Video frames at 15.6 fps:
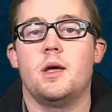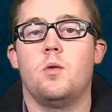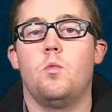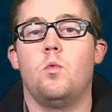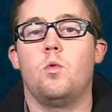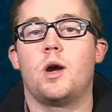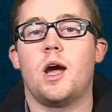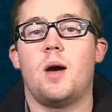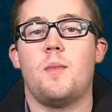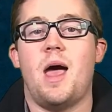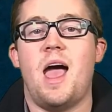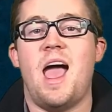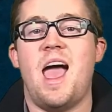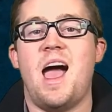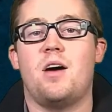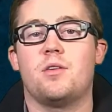will come
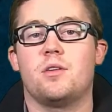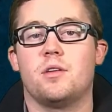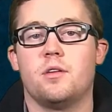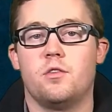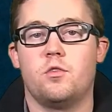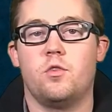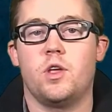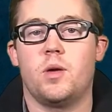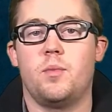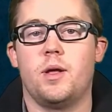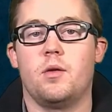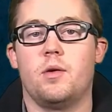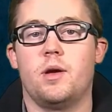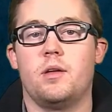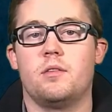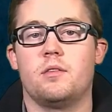out through the
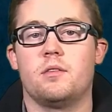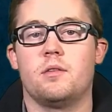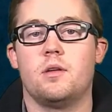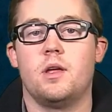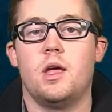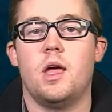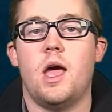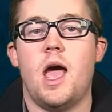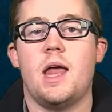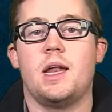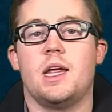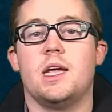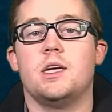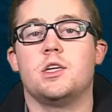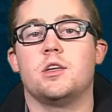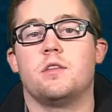capillaries and
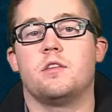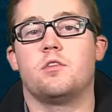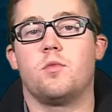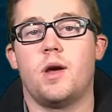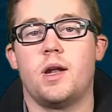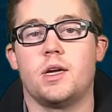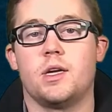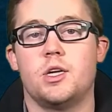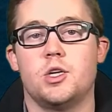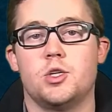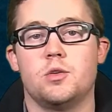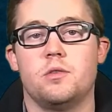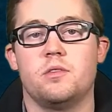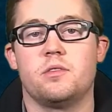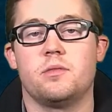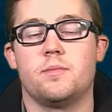into the surrounding
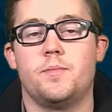tissues.